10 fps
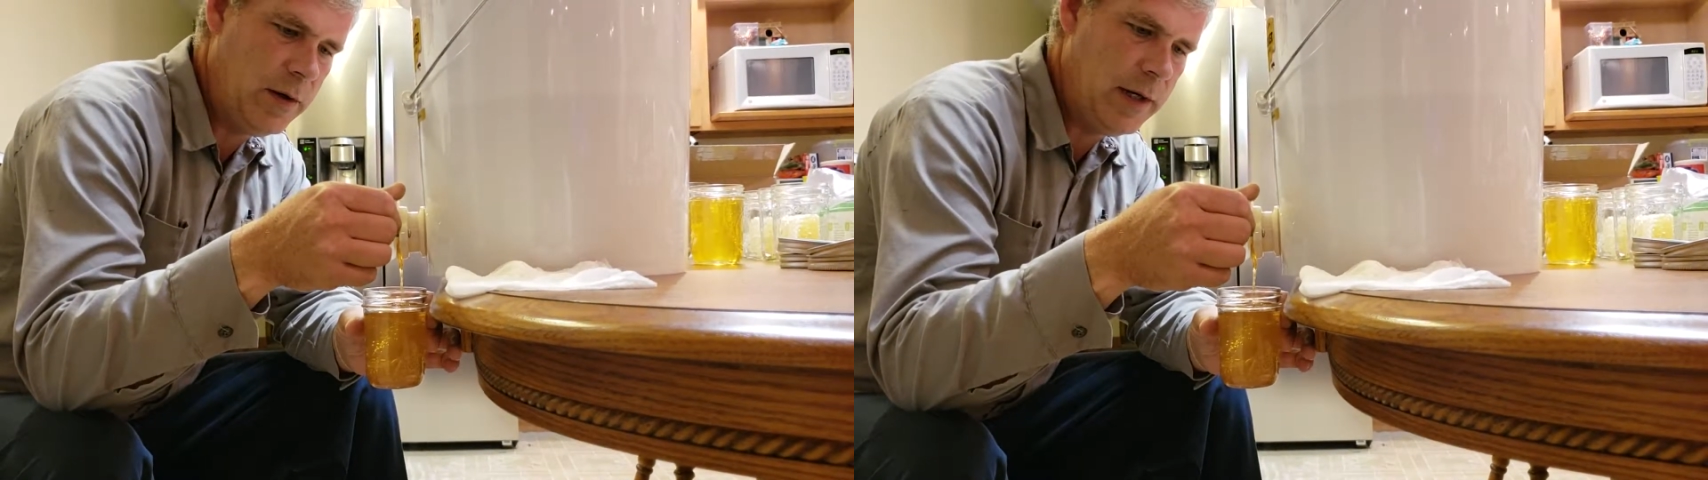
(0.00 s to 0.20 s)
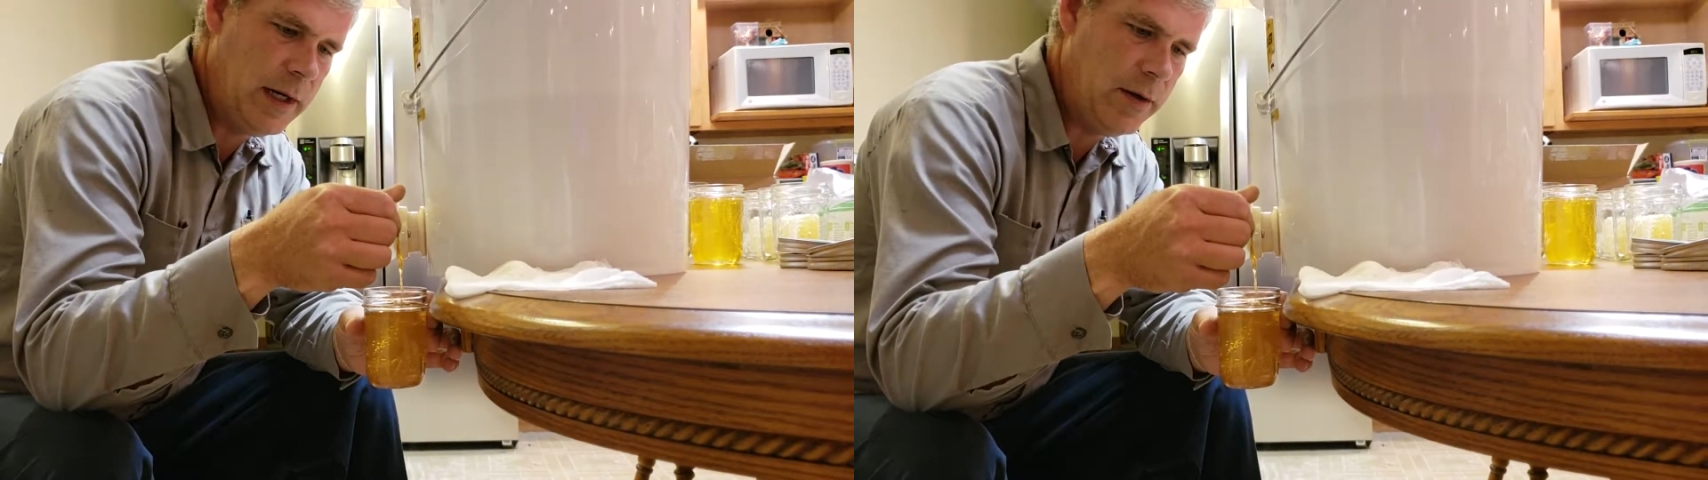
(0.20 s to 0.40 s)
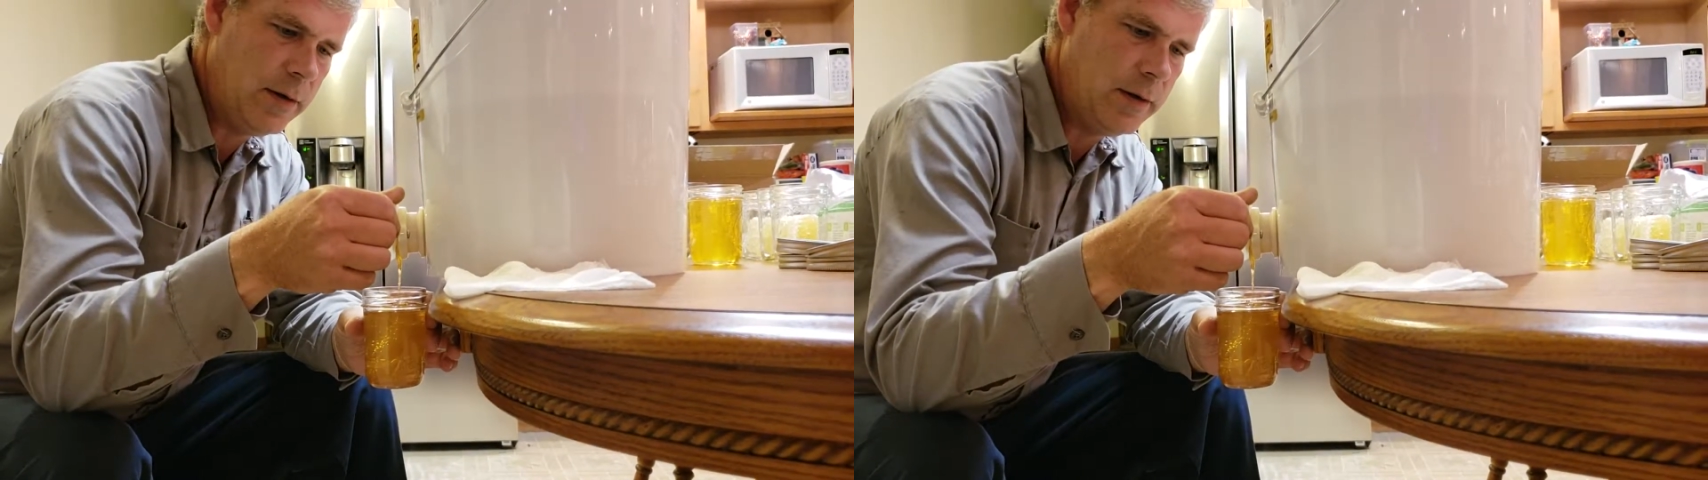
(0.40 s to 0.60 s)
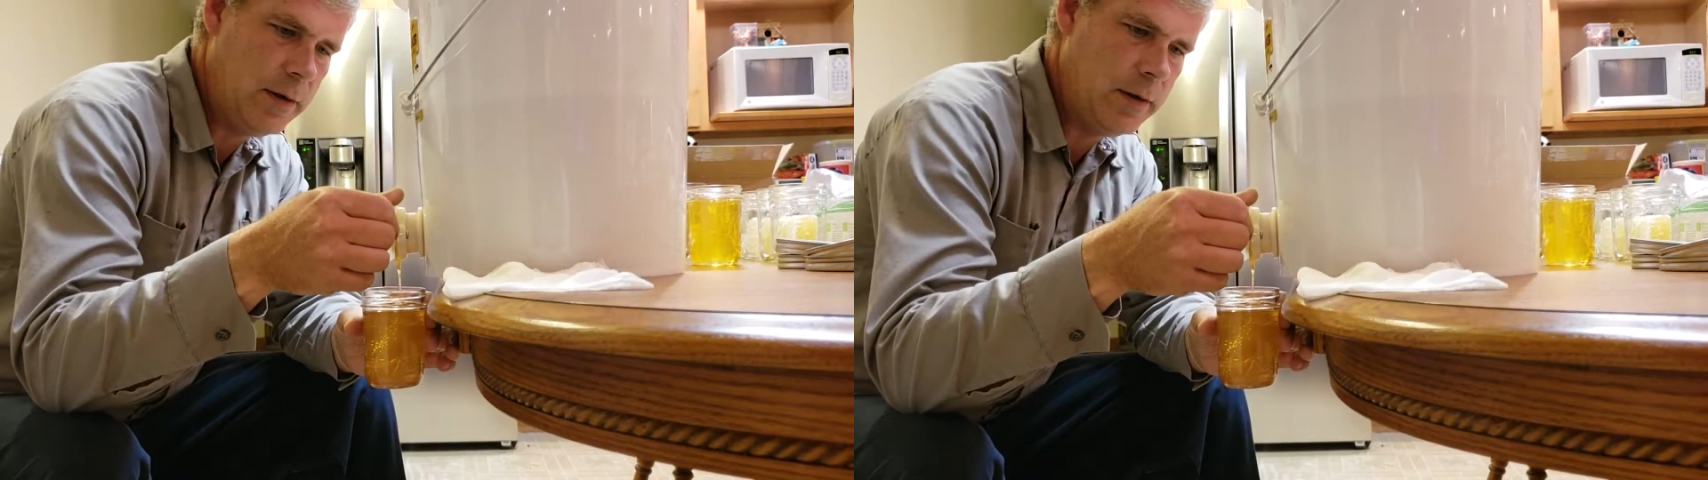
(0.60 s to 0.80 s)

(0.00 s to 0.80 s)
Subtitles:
down.